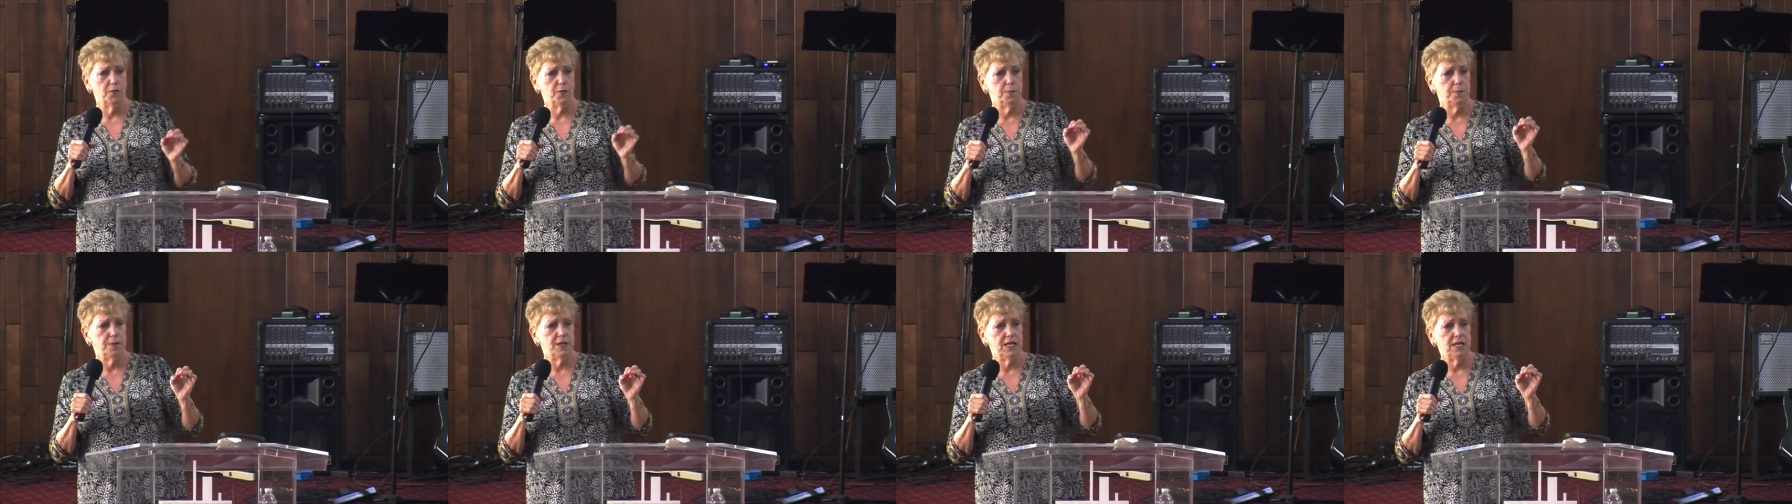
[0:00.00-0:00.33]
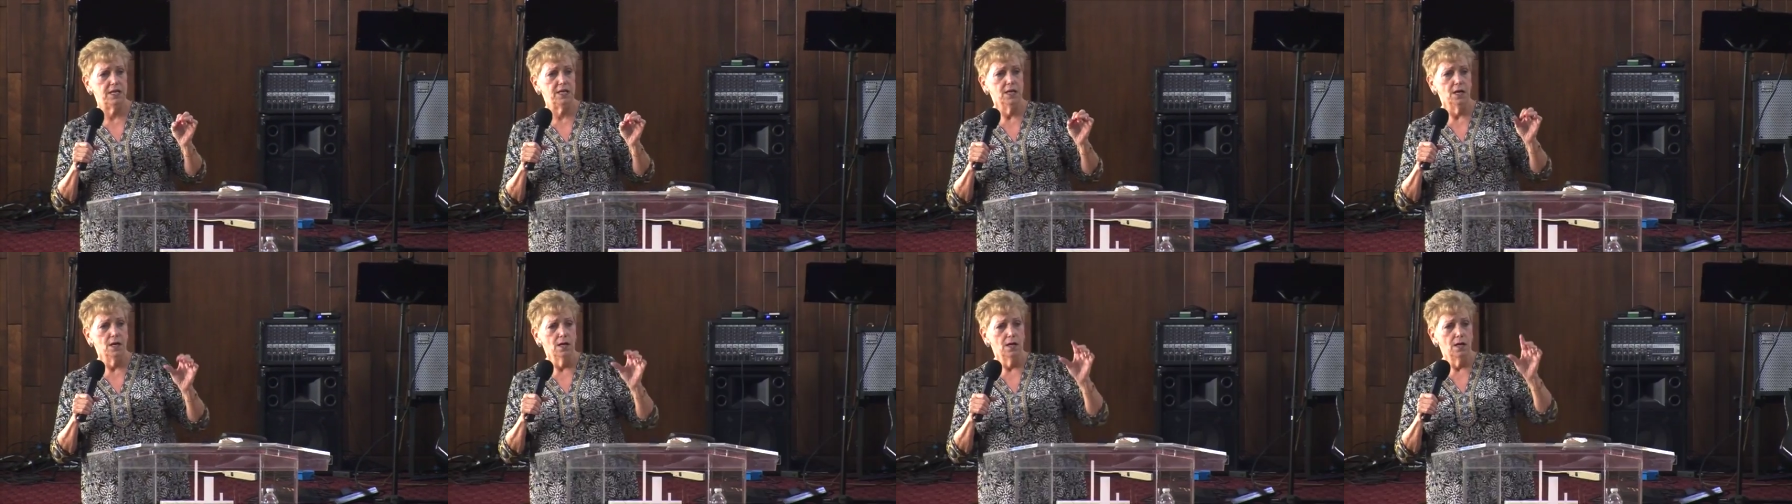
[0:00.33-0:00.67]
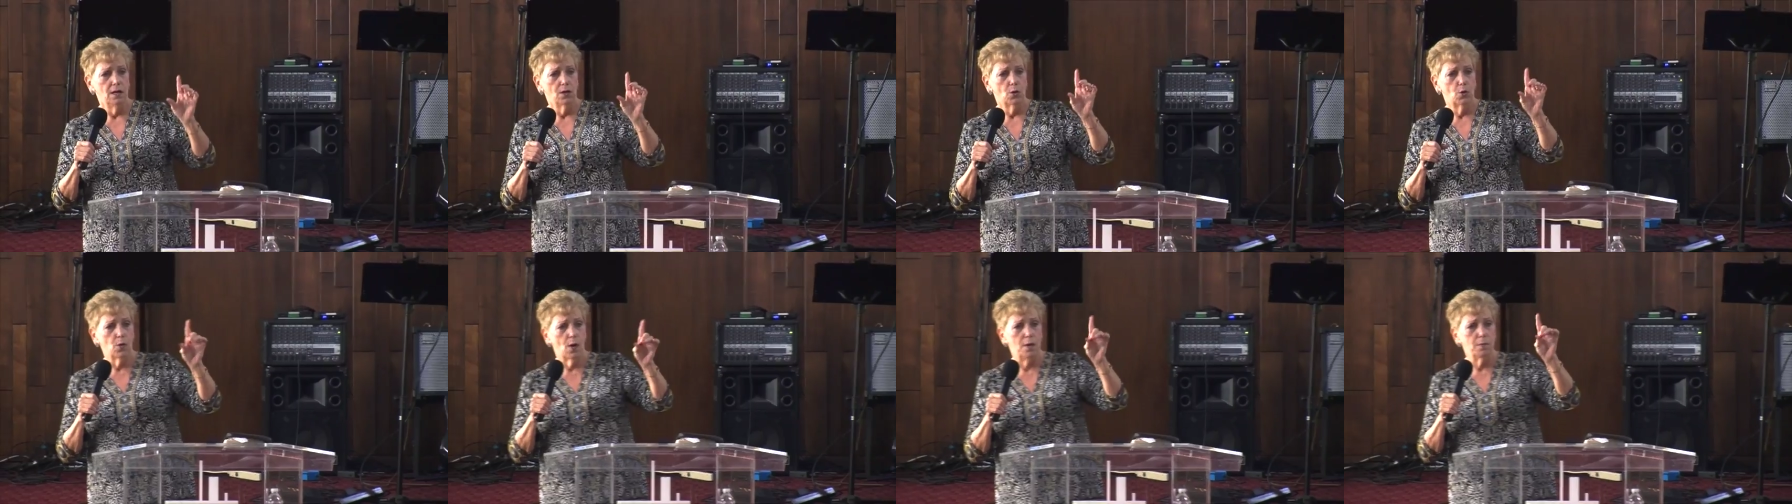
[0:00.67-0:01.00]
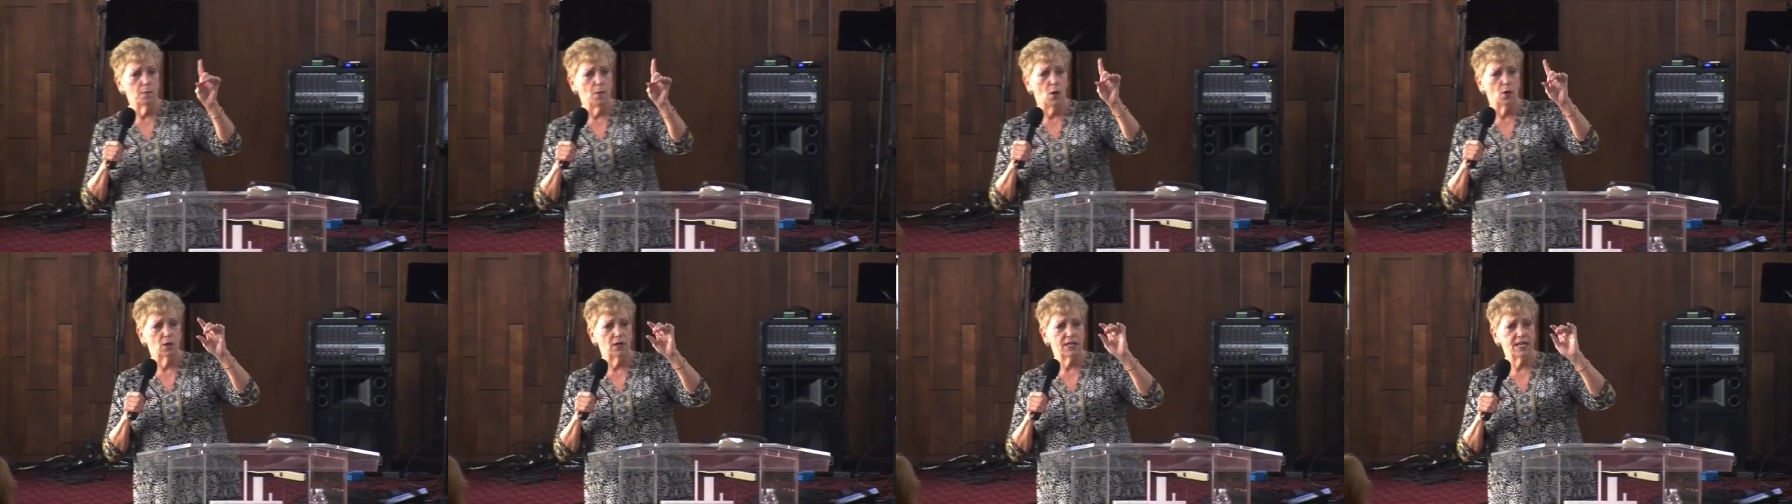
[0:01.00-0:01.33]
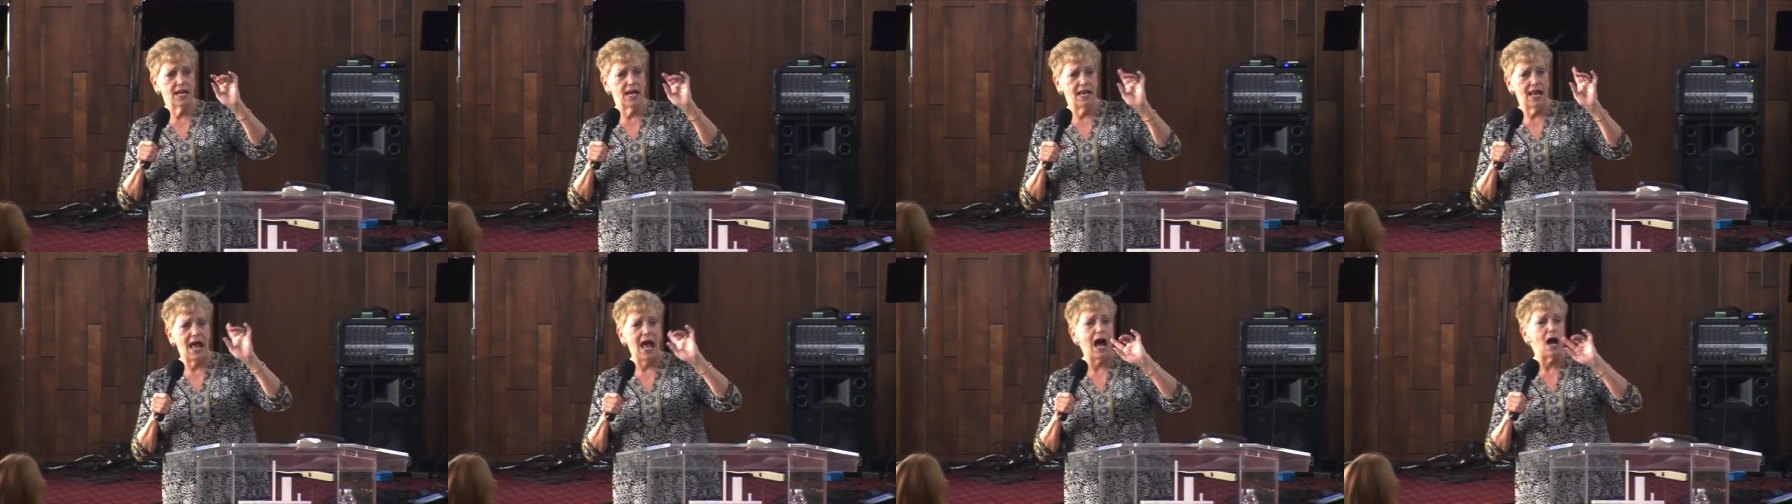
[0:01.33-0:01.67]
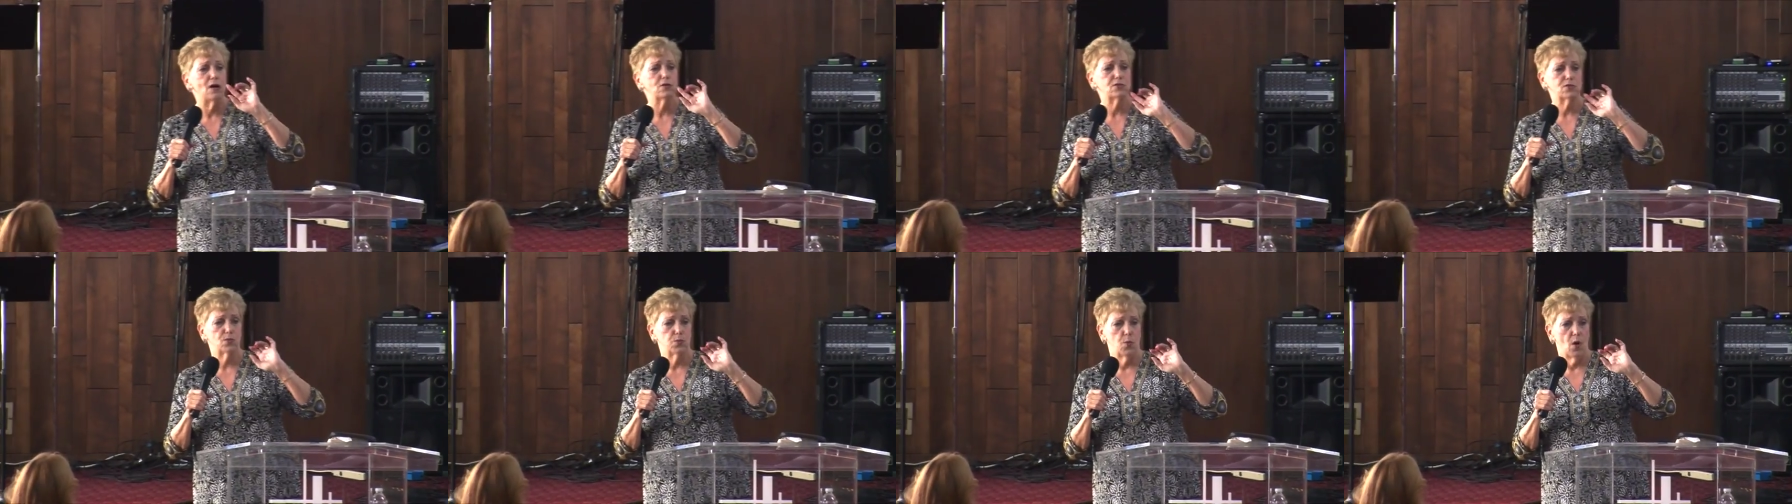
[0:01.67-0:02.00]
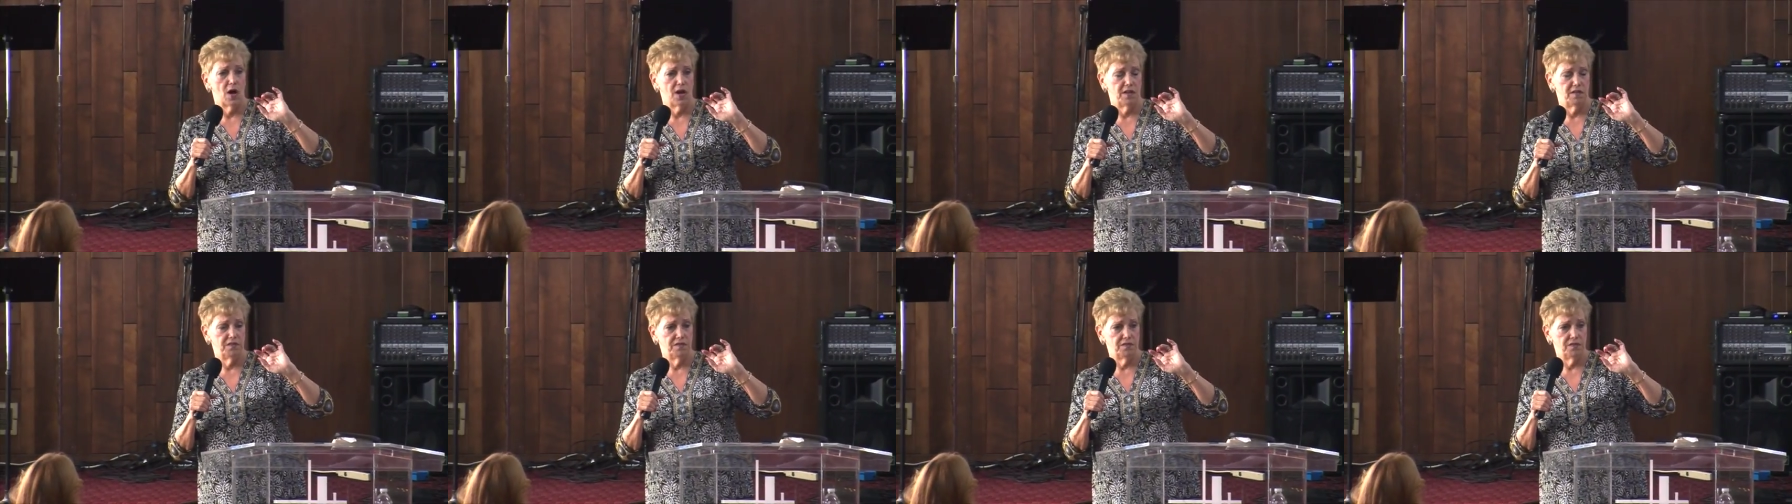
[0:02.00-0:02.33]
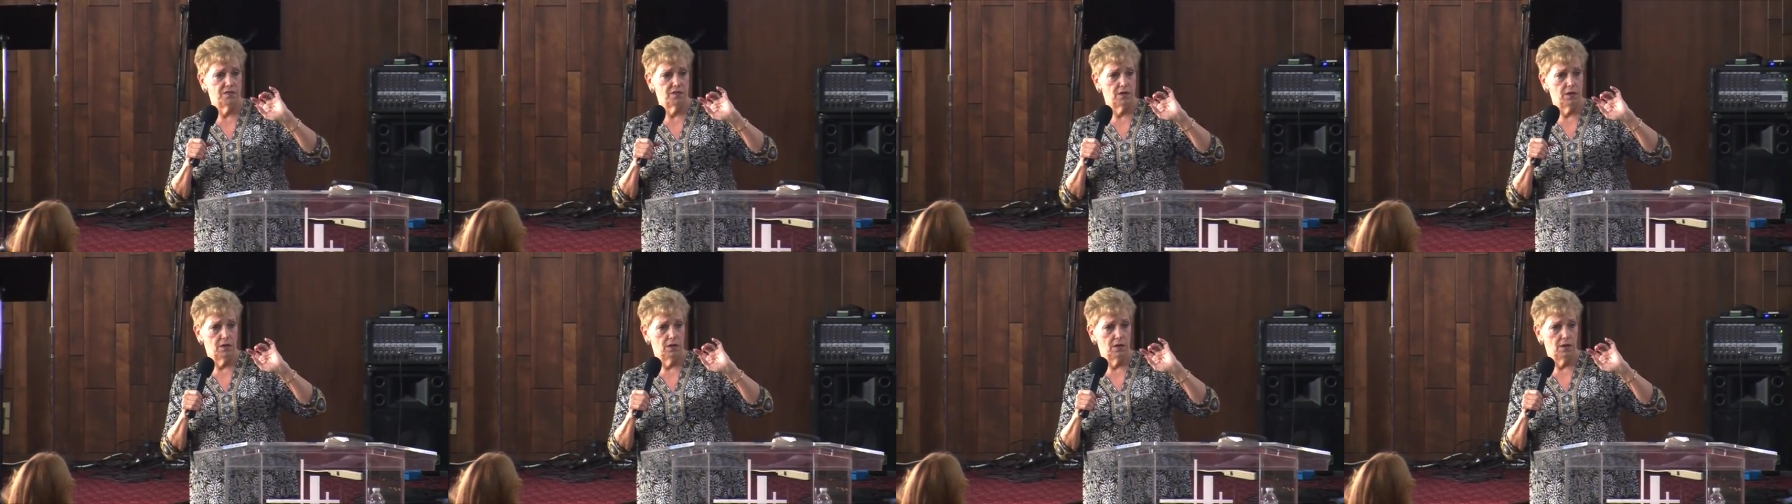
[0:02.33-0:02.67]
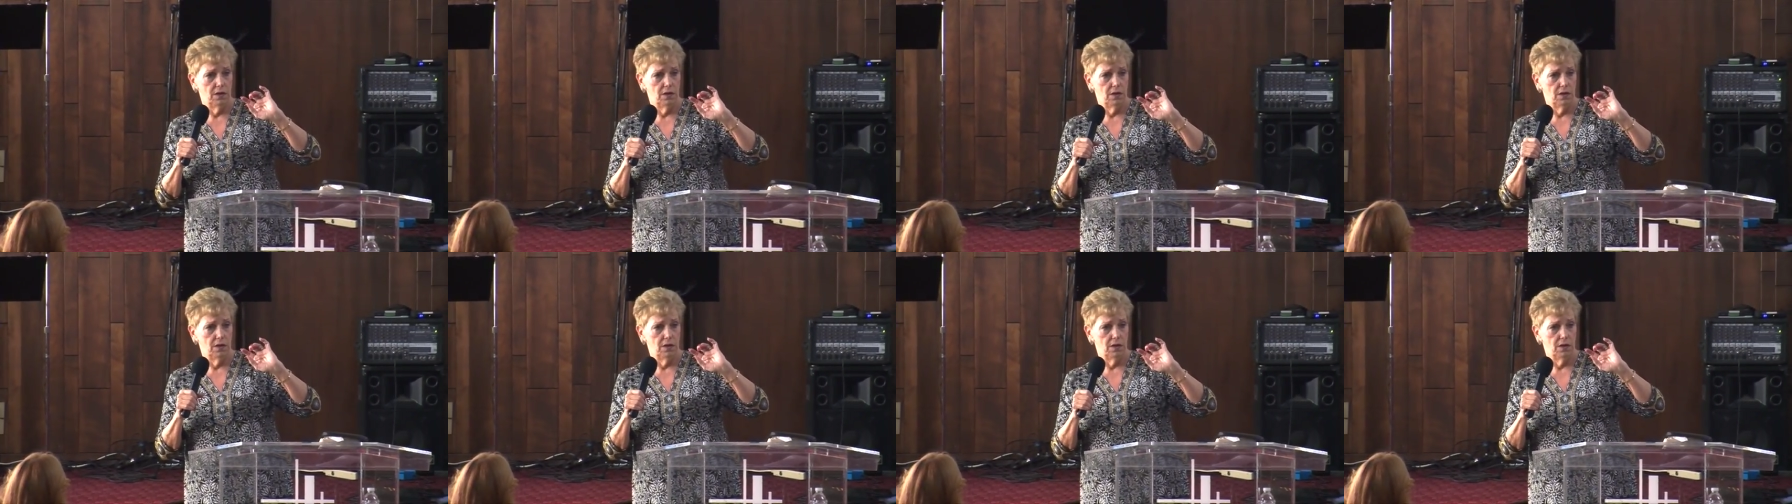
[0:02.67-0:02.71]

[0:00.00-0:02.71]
would be Gwen Mouliert housewife,